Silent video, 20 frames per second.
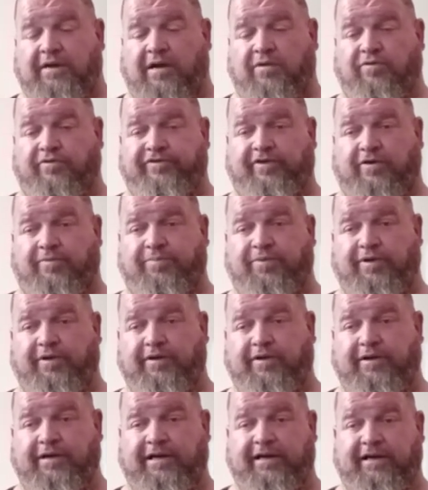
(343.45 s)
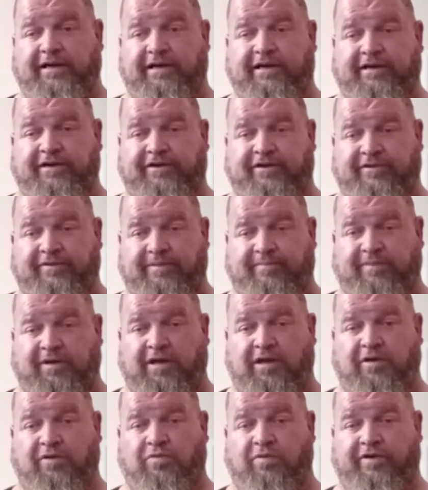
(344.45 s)
I'm going to try to put
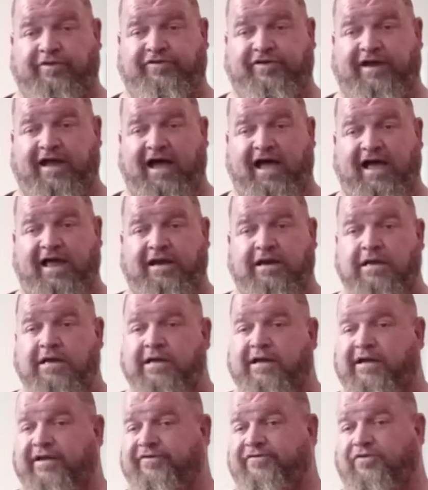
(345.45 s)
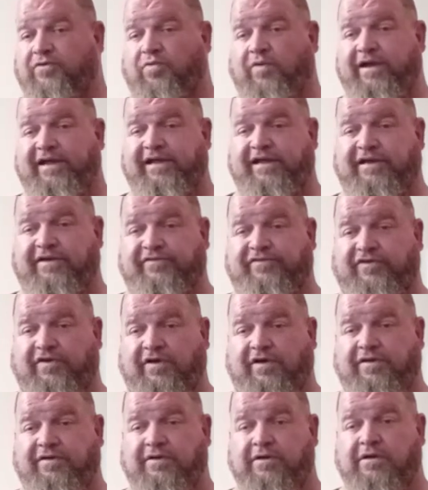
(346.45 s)
below what you got. It's the weekend,
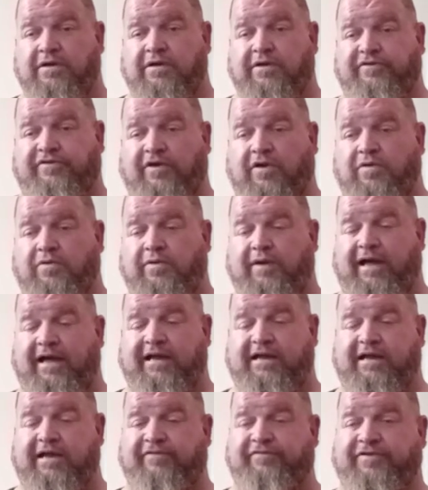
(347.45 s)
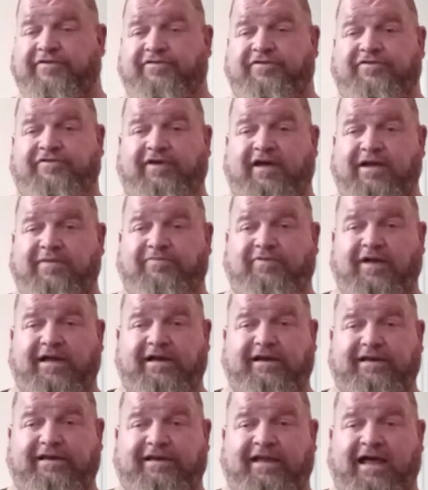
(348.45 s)
son. So, hey, if it's the same
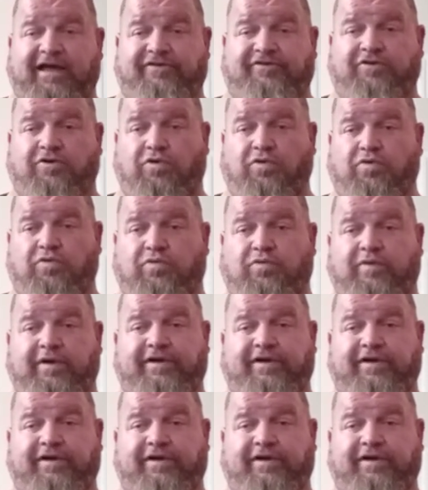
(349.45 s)
thing, that's cool.